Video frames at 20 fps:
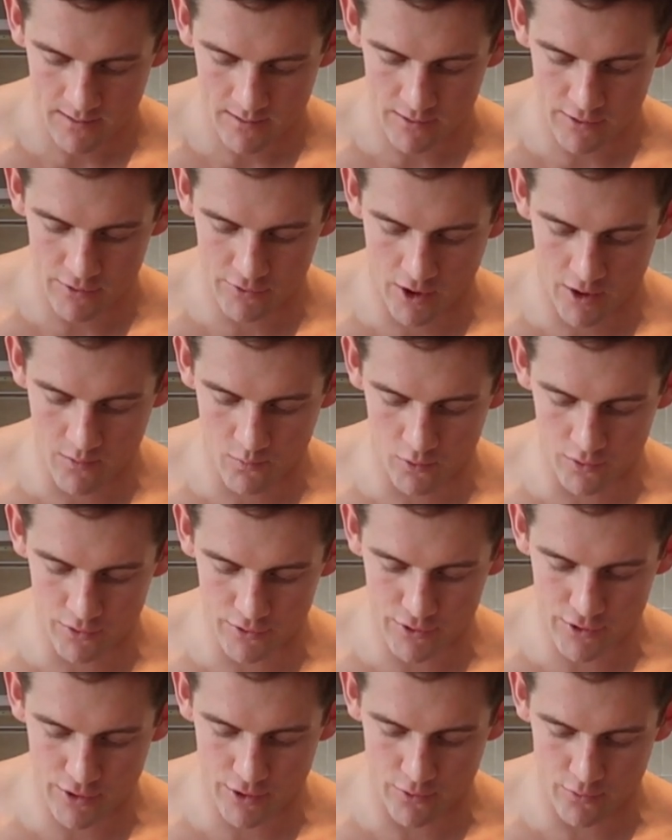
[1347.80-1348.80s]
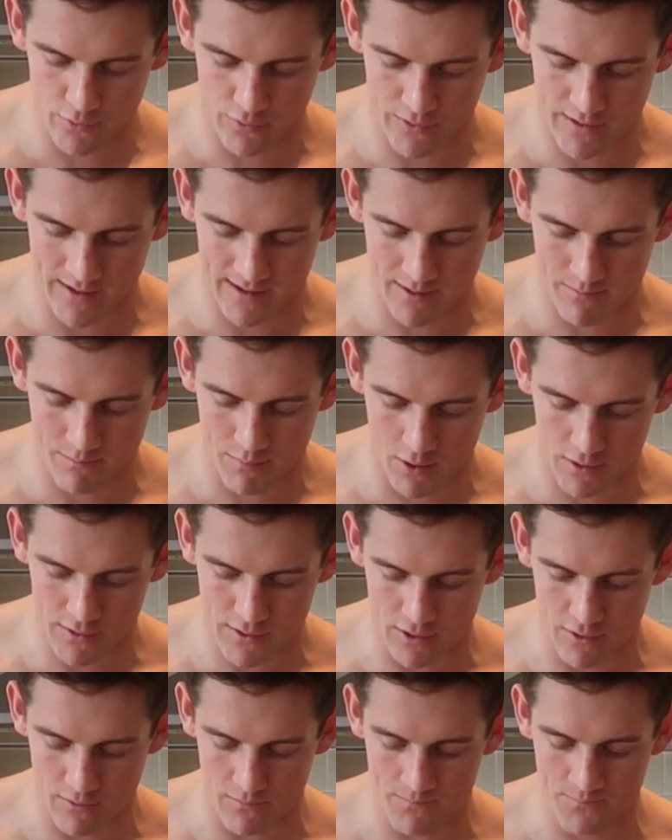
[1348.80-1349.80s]
You don't want too thick a
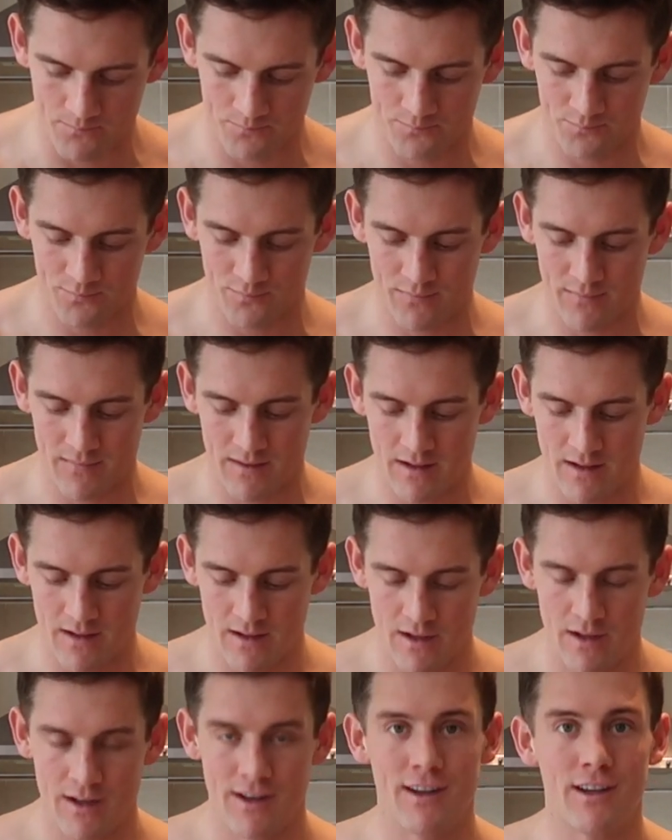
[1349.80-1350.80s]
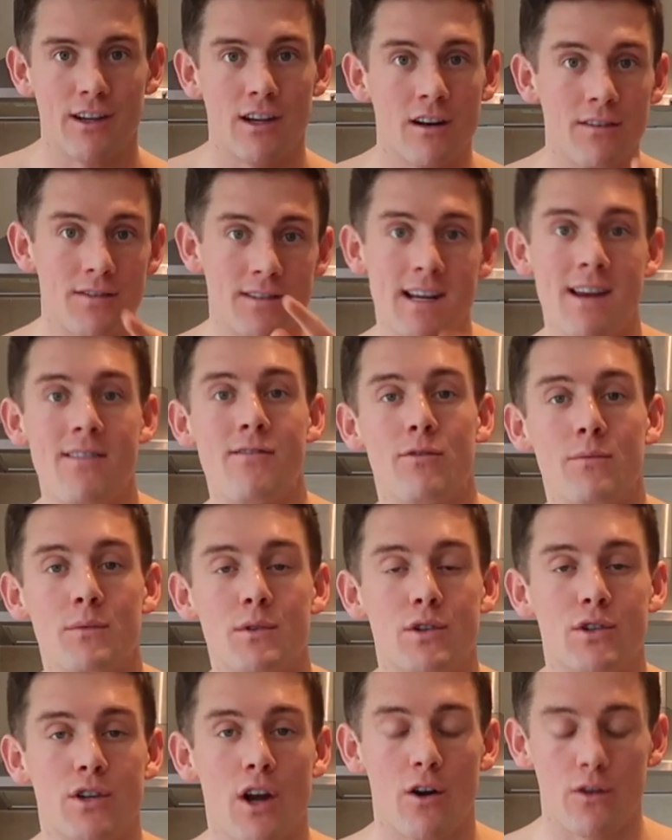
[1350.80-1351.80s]
bottom. You'd have seen from
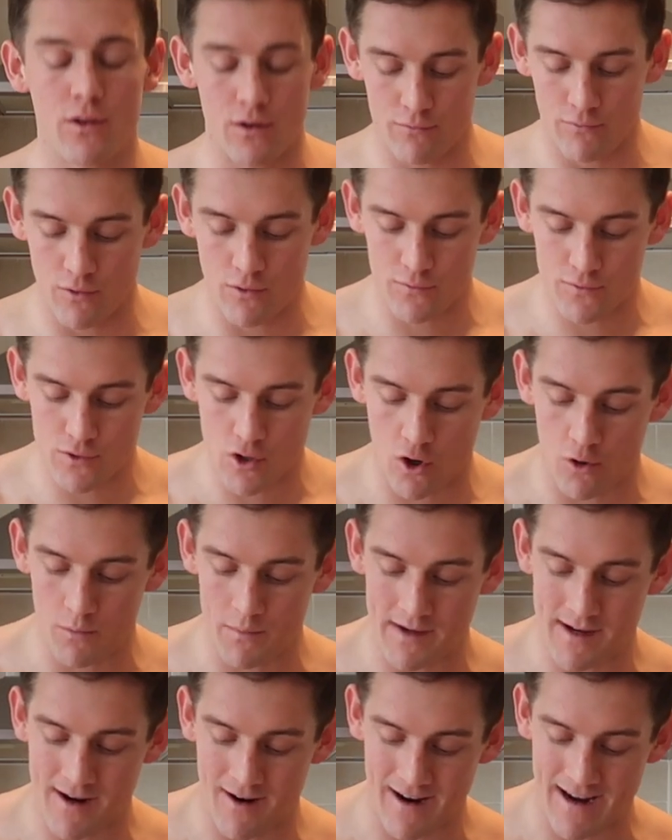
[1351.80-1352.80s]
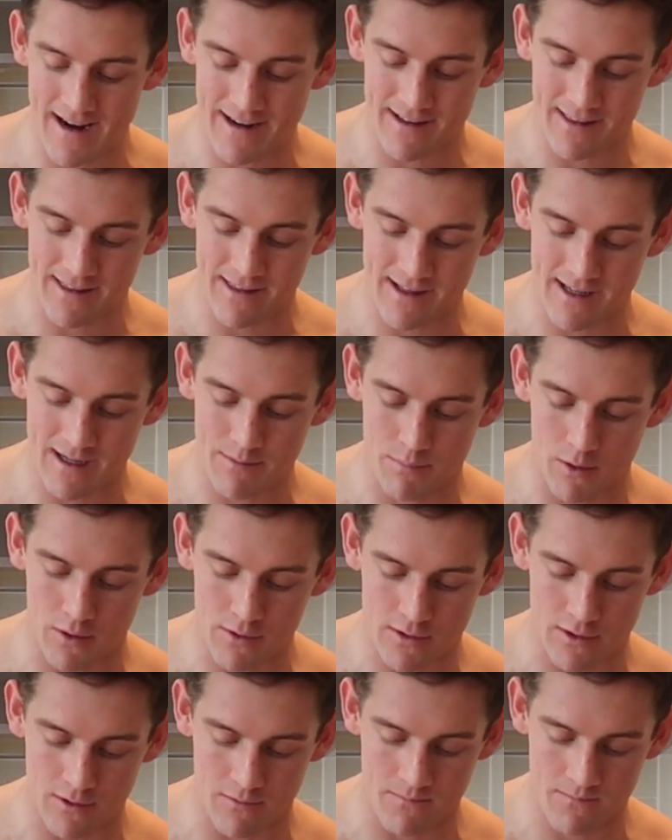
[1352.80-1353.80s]
the show that Ruth told me I had a thick
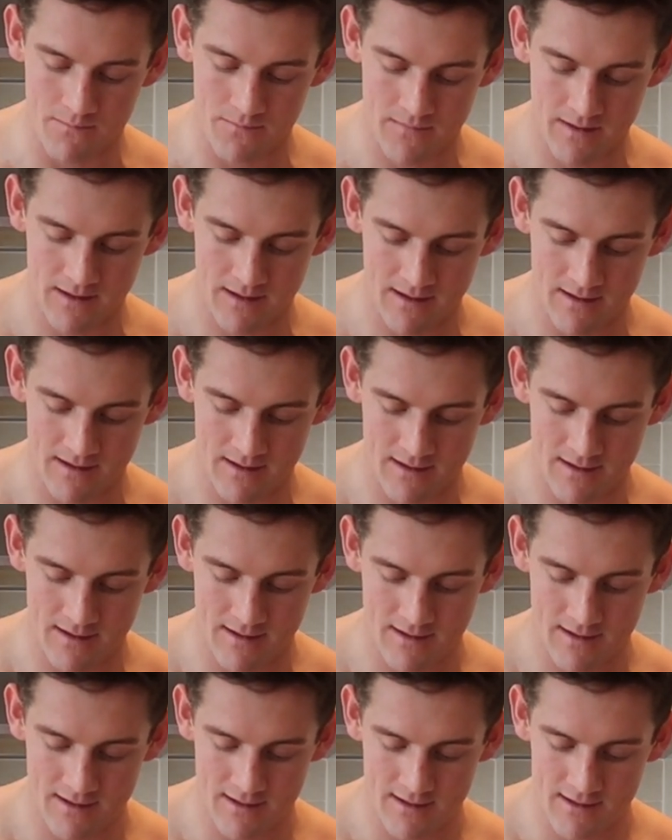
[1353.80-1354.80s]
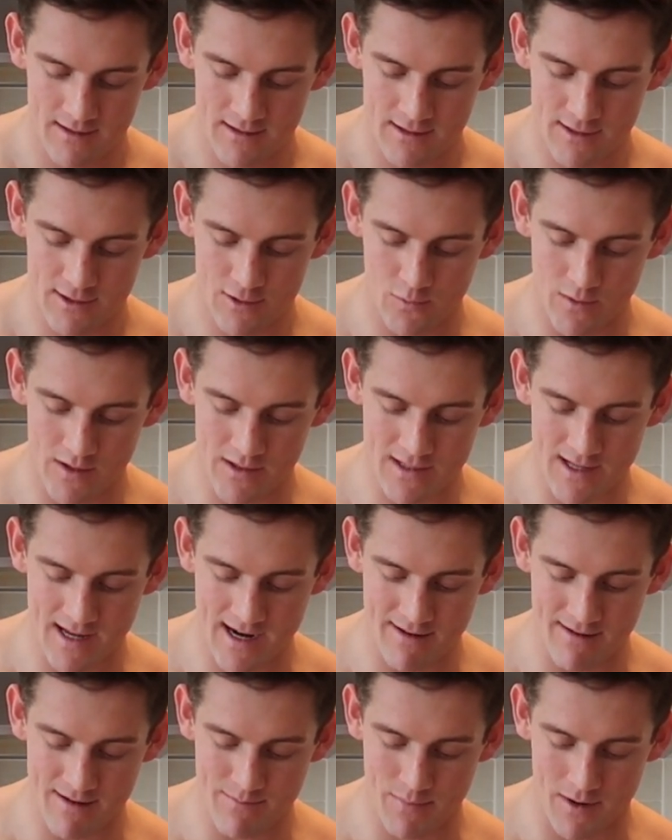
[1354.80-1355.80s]
bottom. To which the
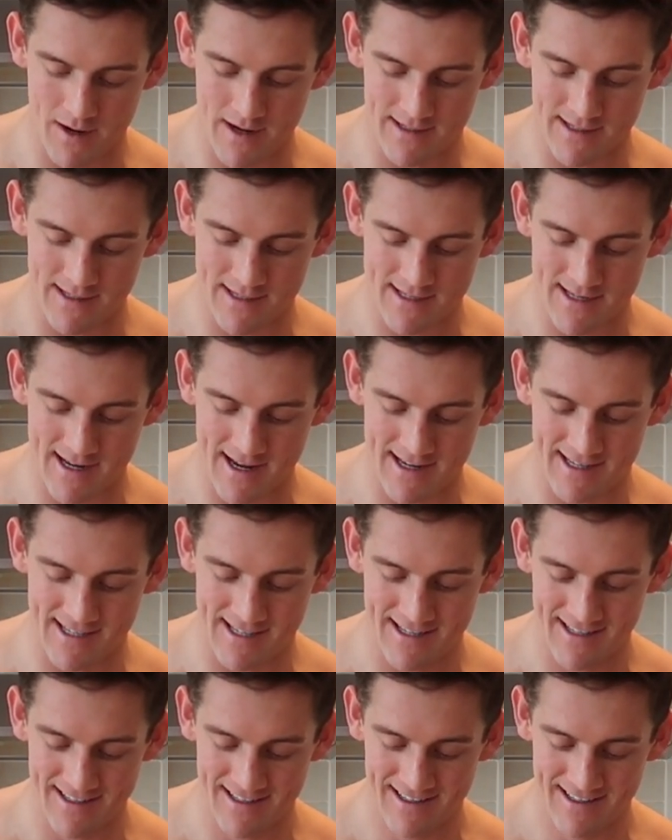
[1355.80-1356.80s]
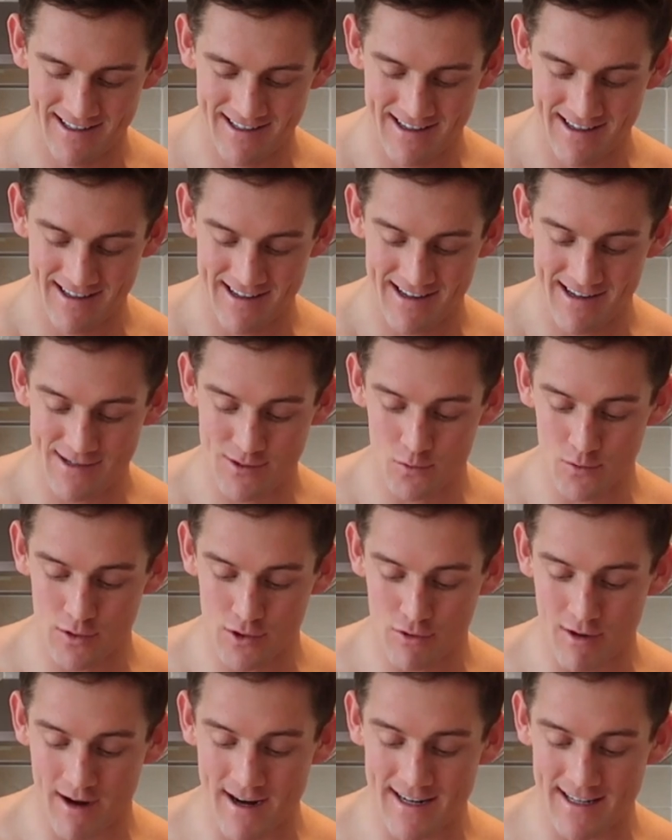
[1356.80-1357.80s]
hairy biker said, it's all the
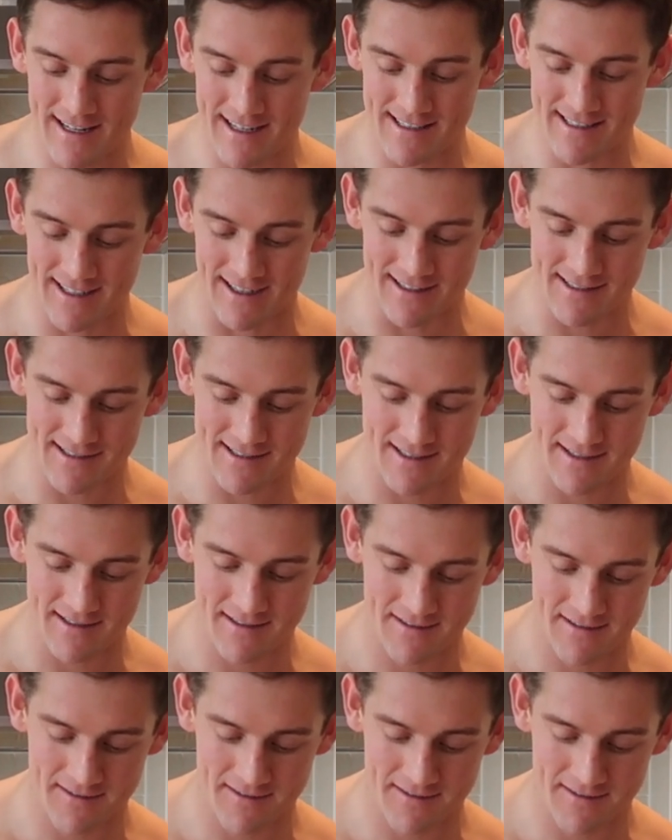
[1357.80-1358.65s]
training he does.